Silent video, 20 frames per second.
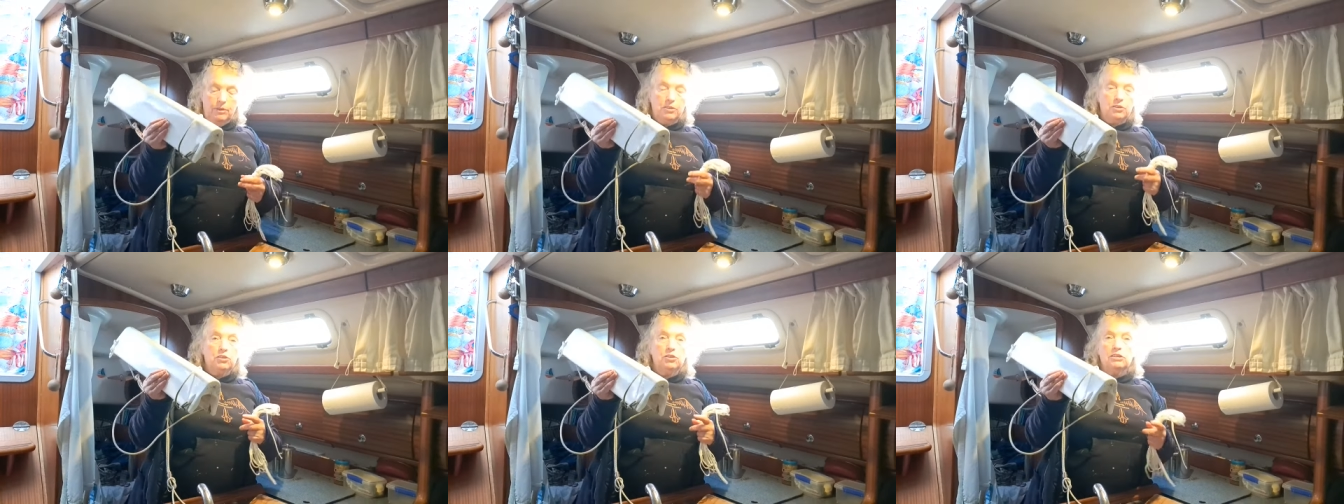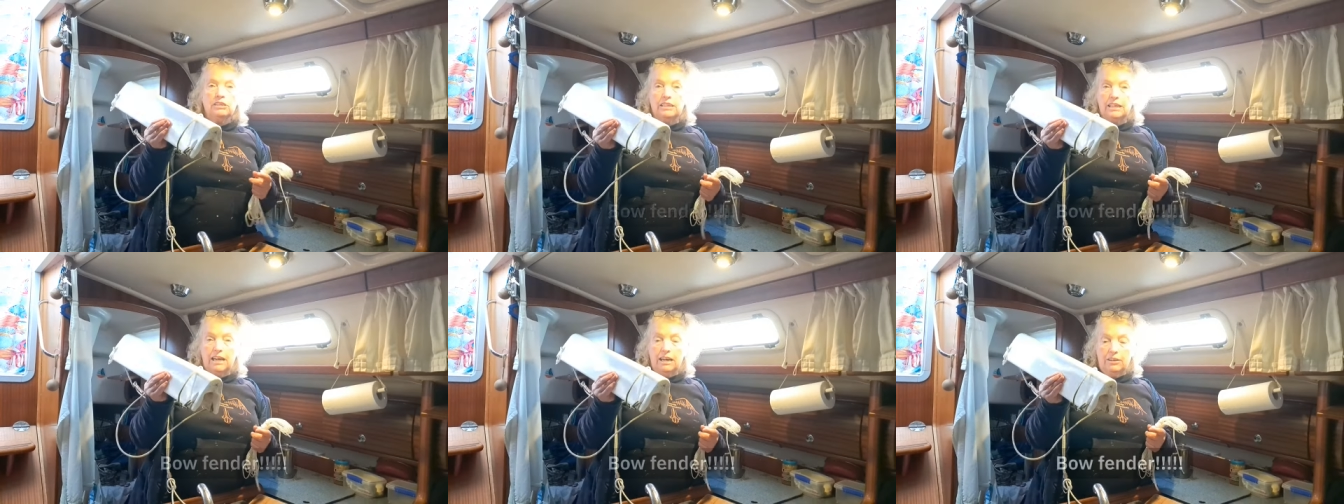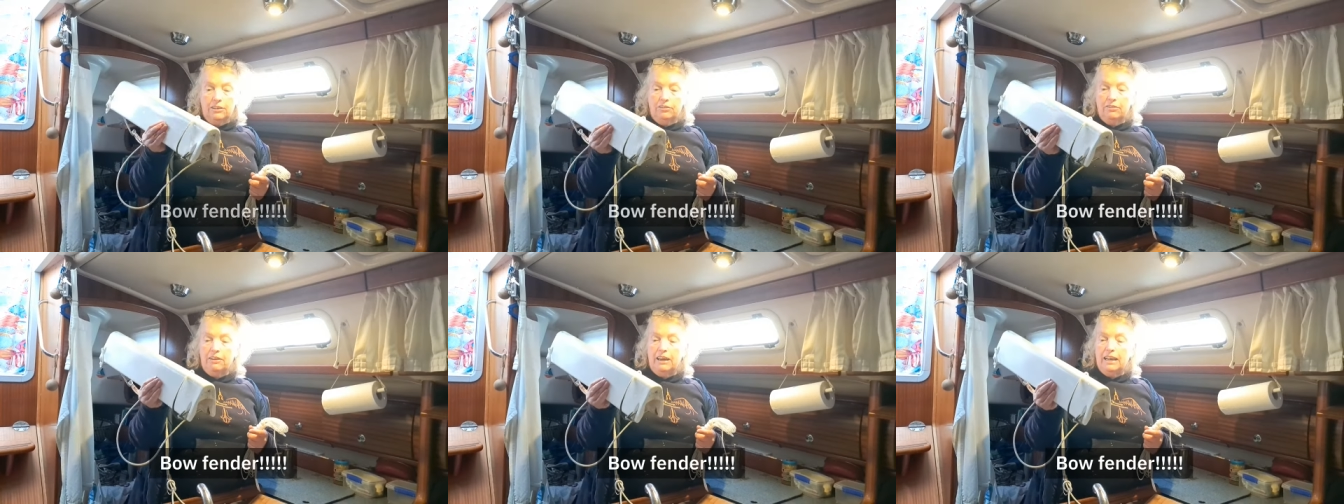sorted out
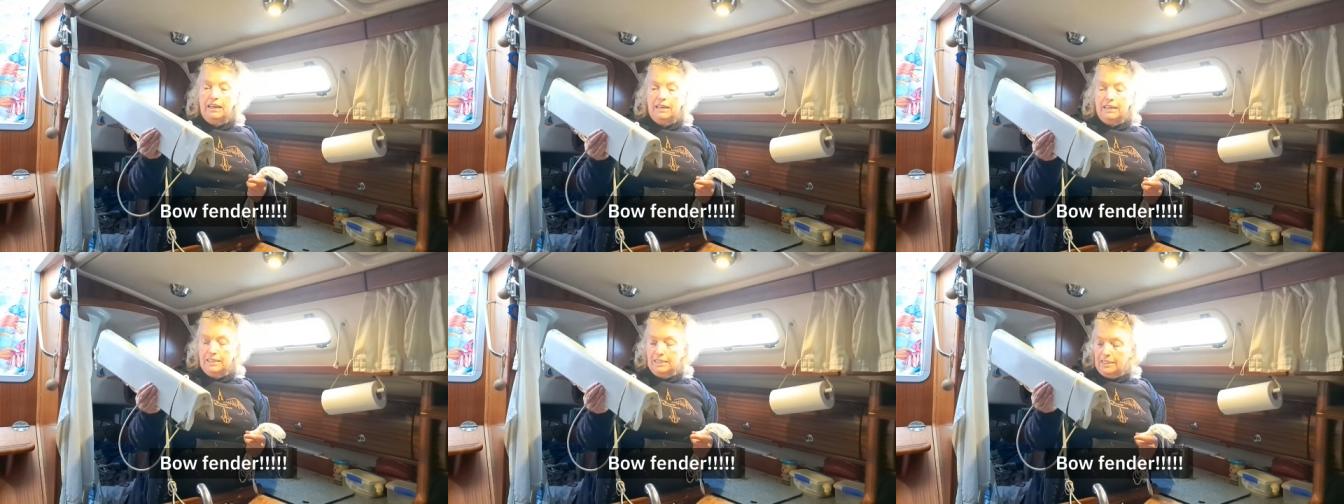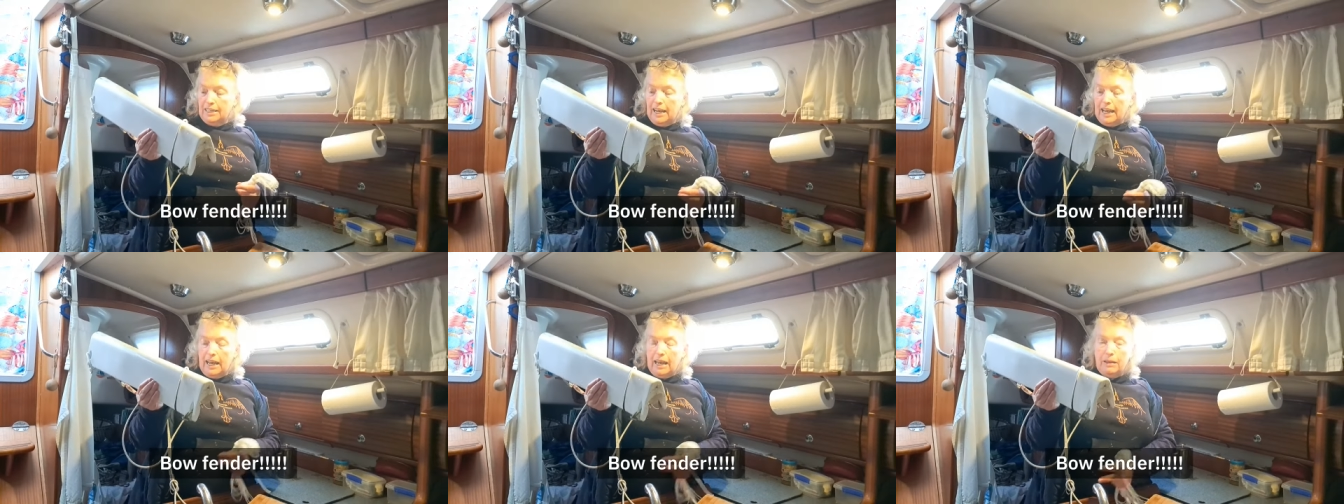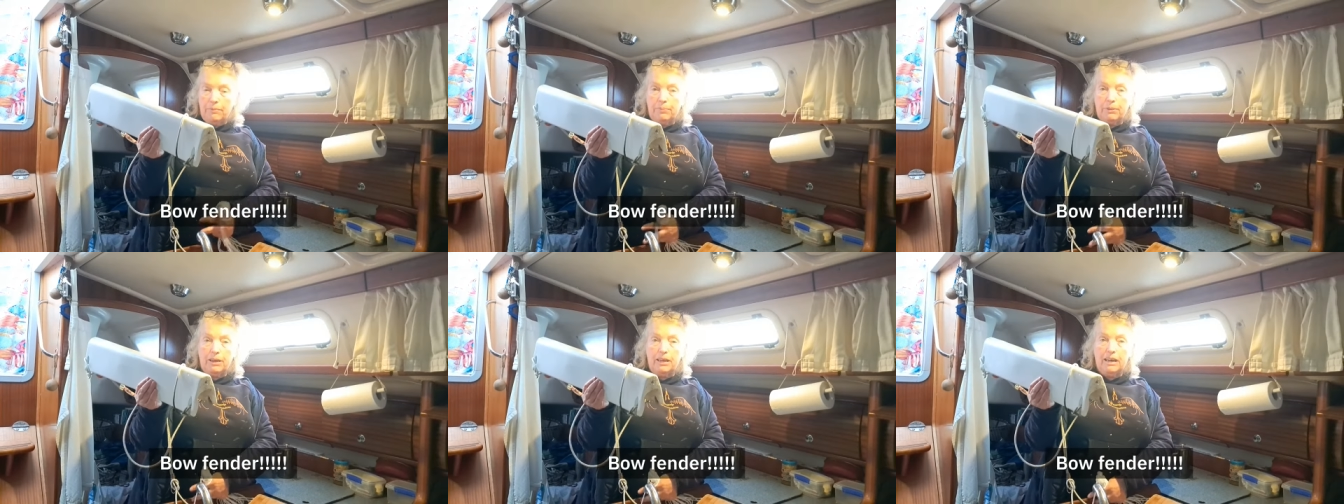the fender
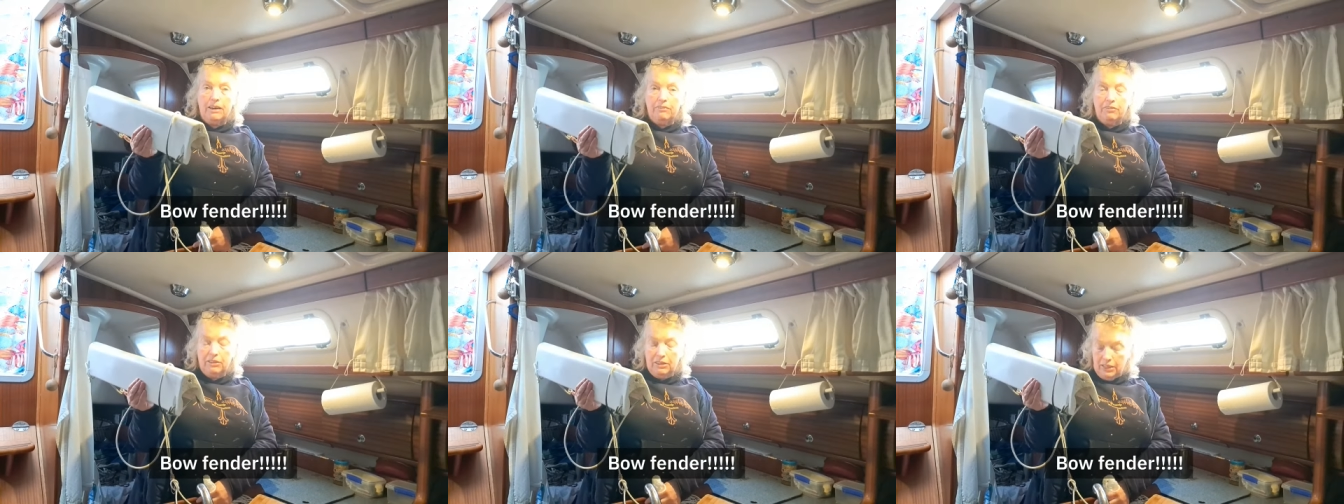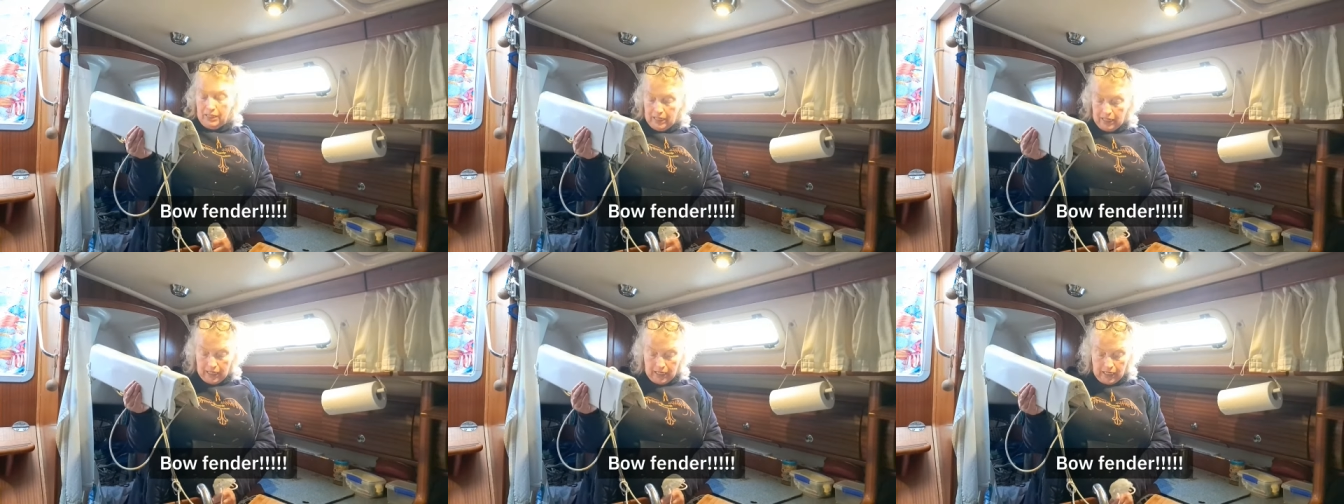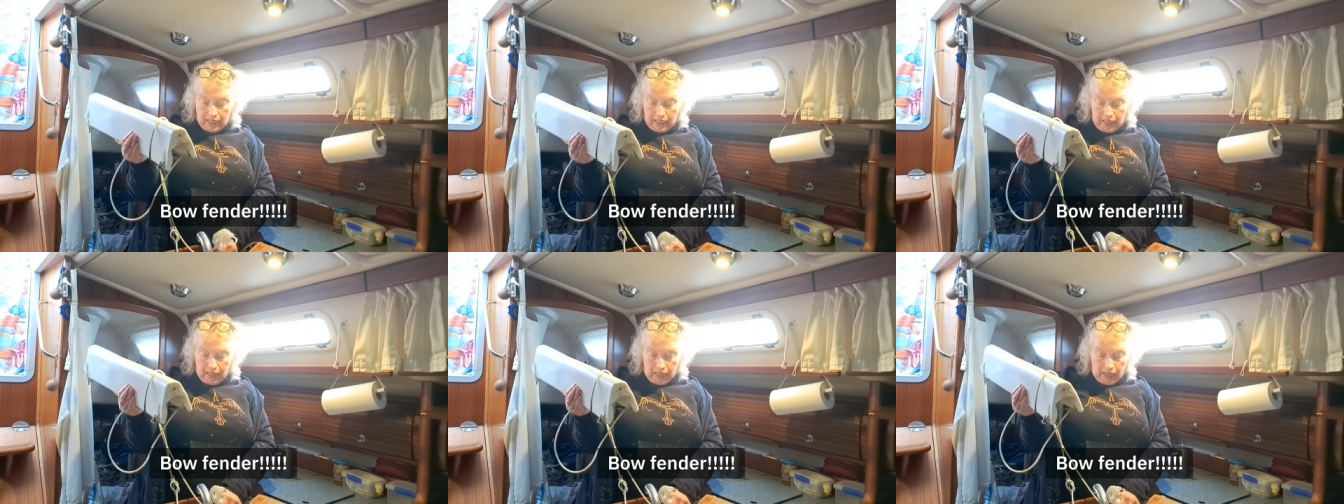step and
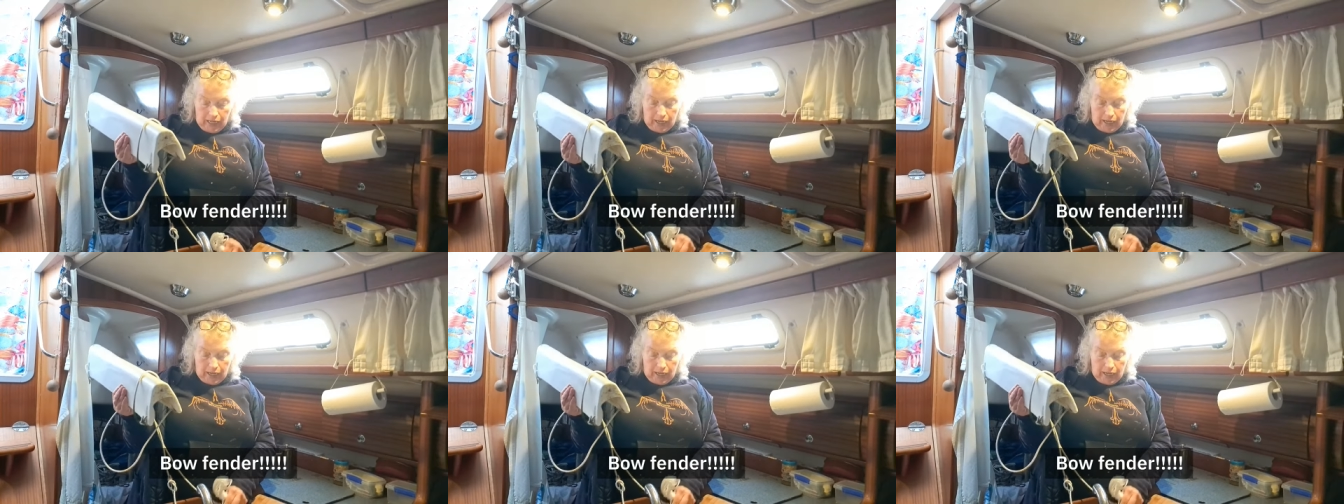everything,